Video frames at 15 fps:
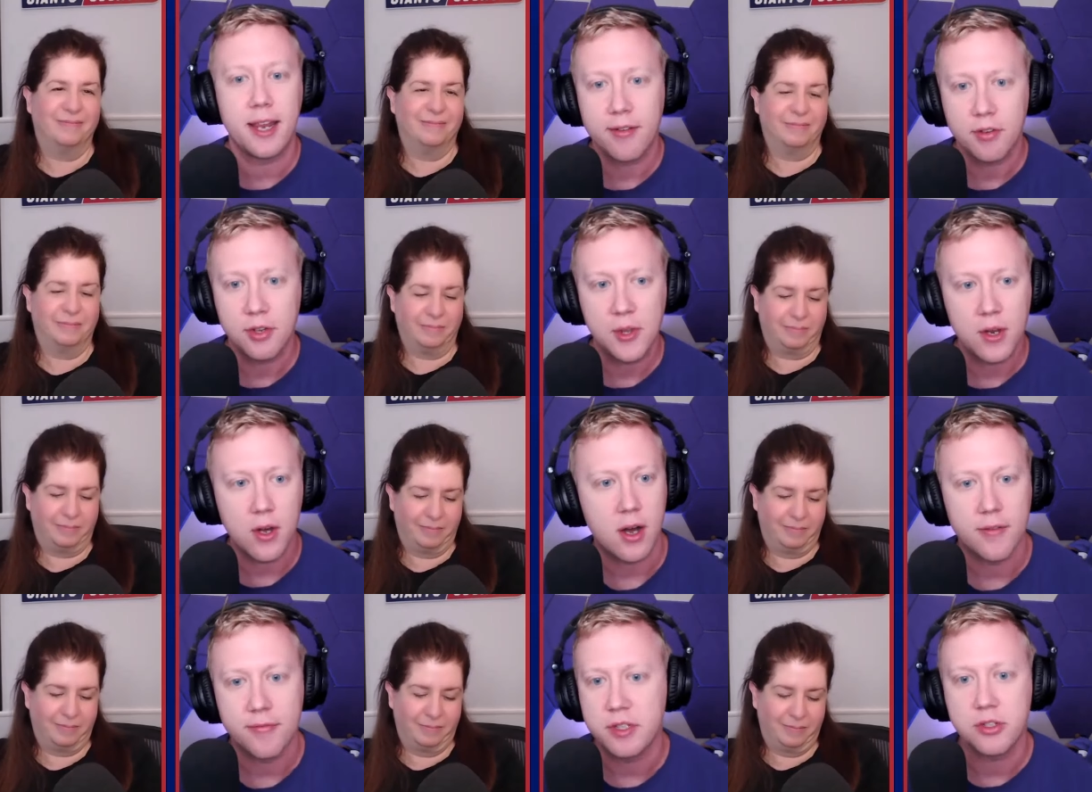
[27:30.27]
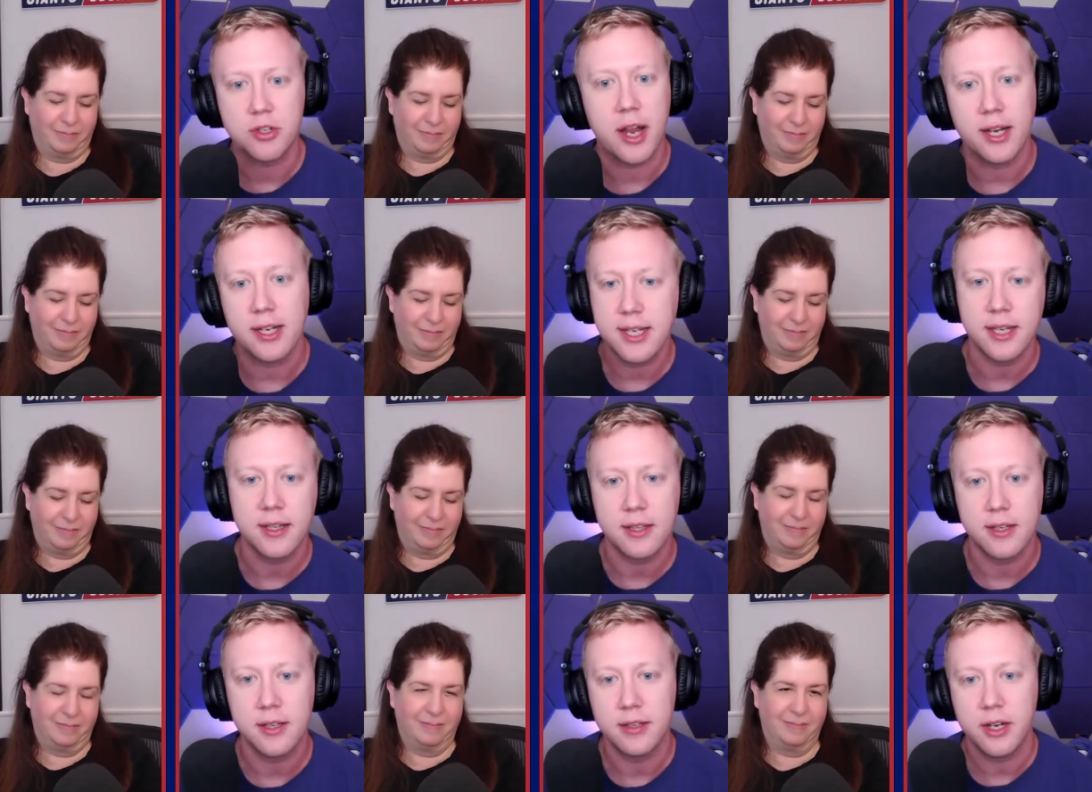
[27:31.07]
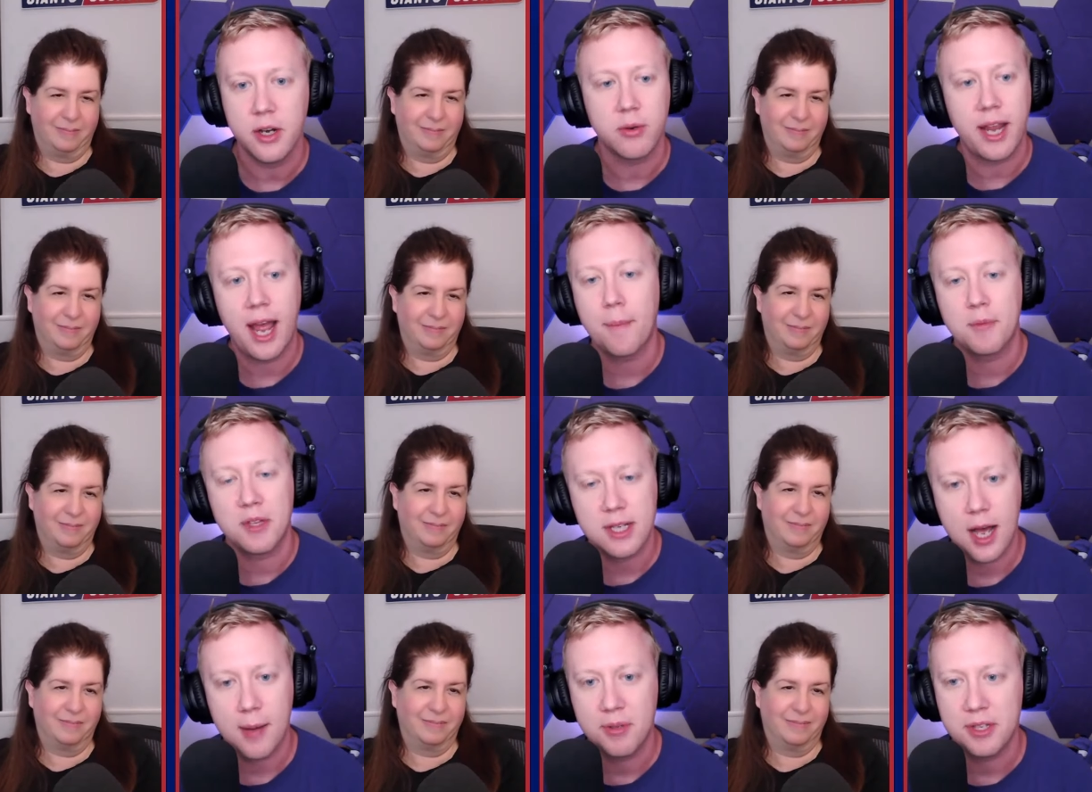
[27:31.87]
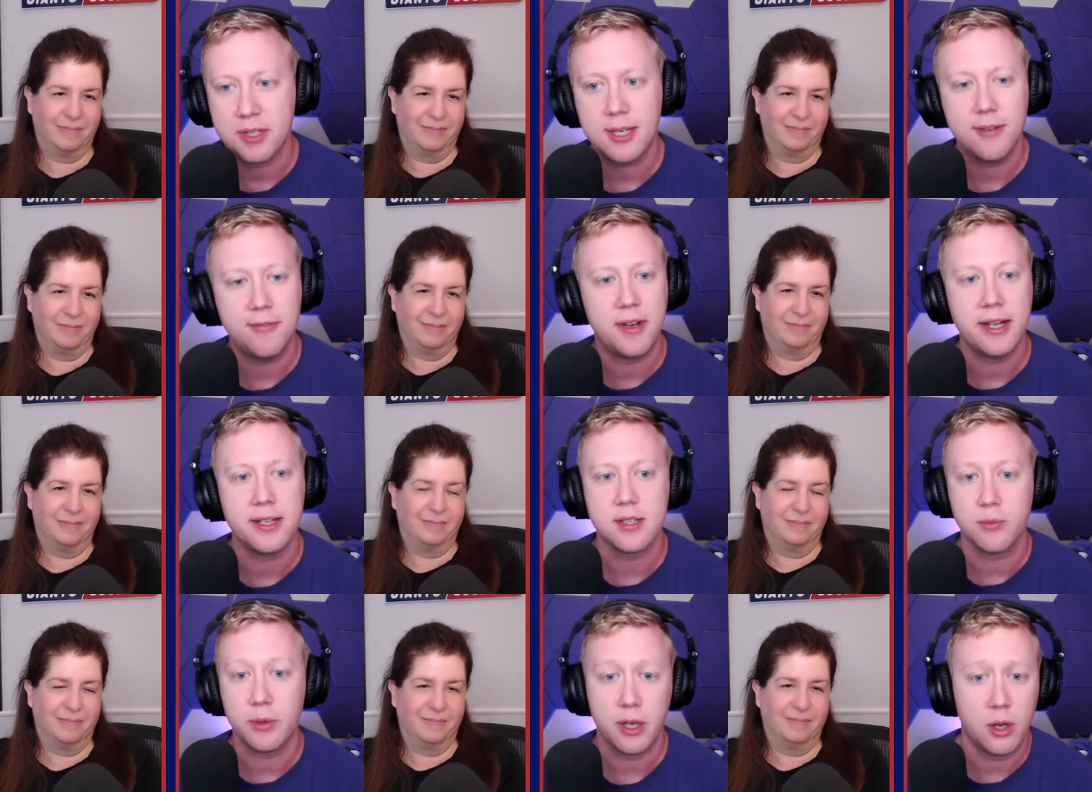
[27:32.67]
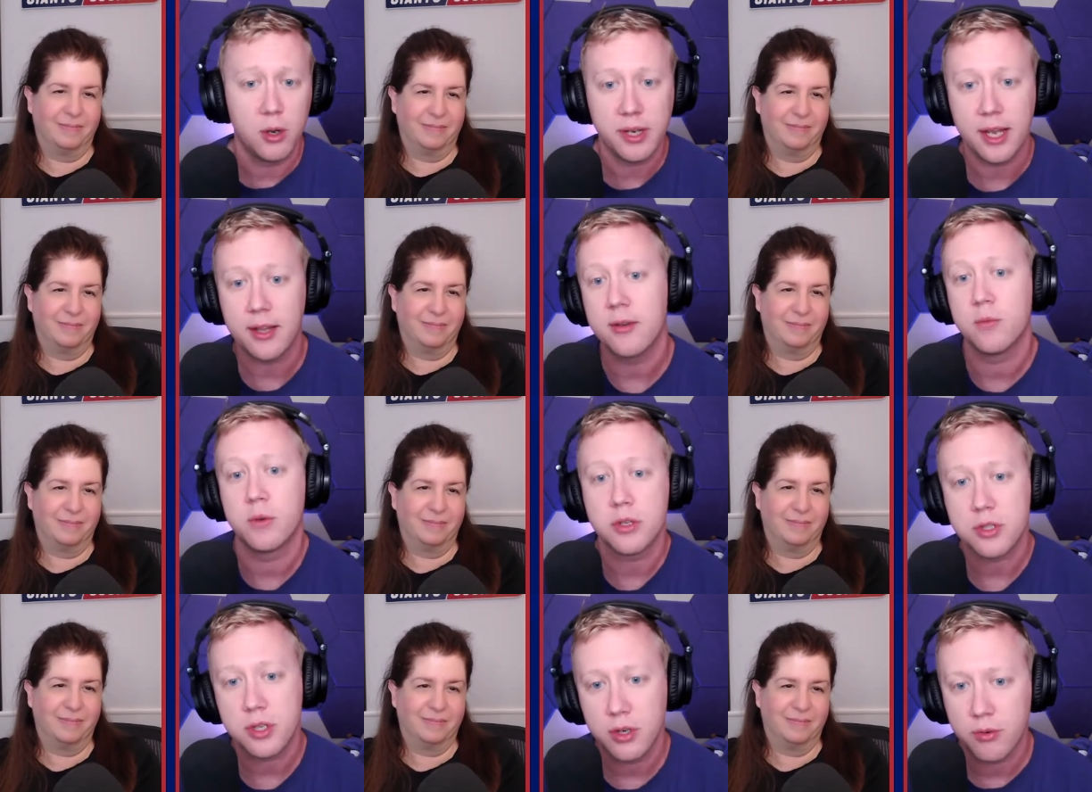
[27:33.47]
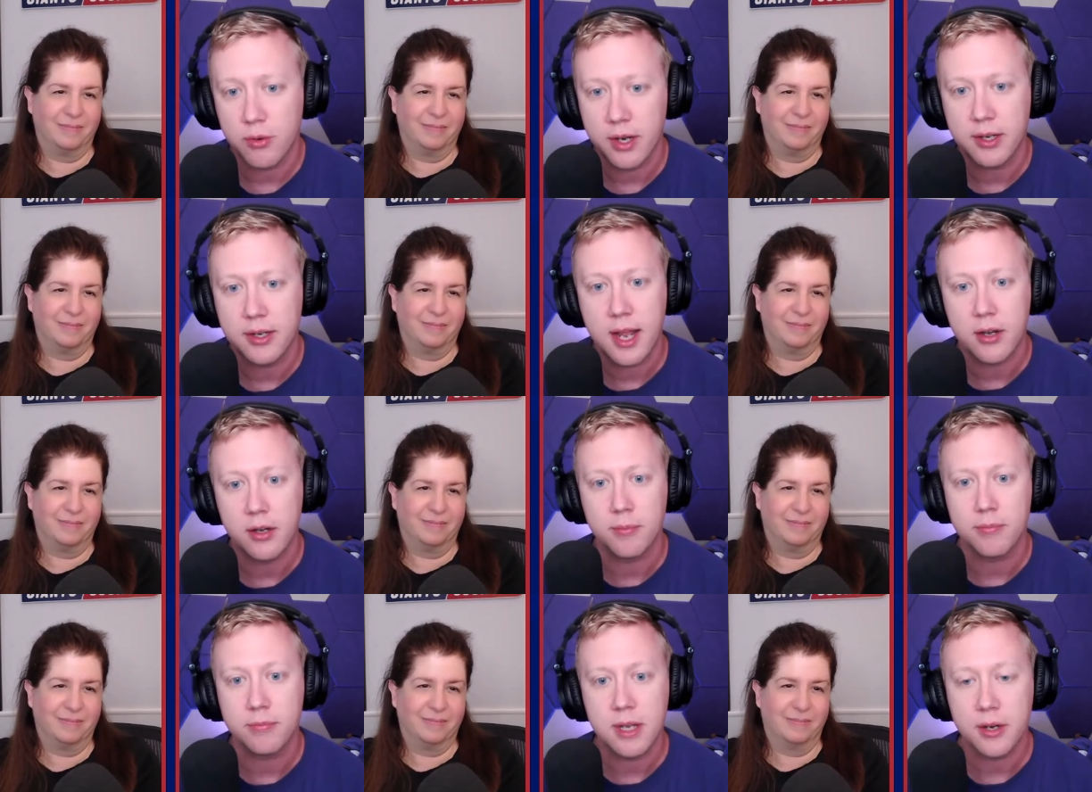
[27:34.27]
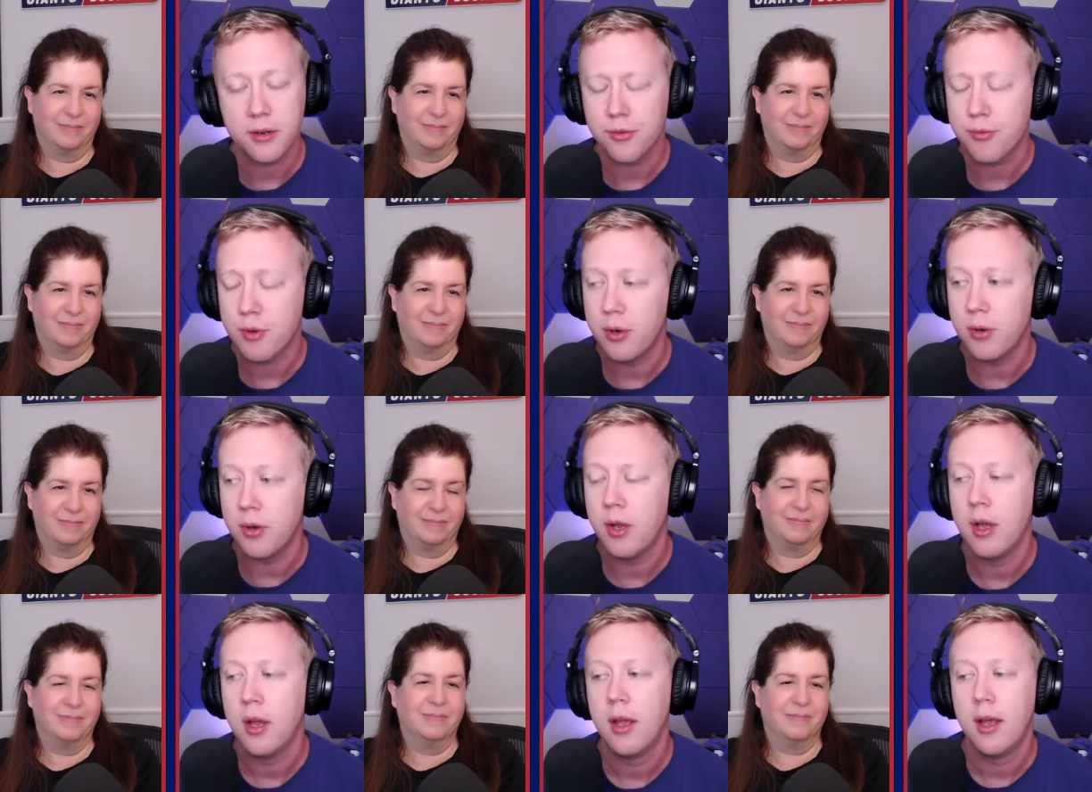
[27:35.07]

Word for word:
Speaker 1: everything off and trying to take the, you know, cap the top of the defense. And we go, okay, then we're just going to run it down your throat.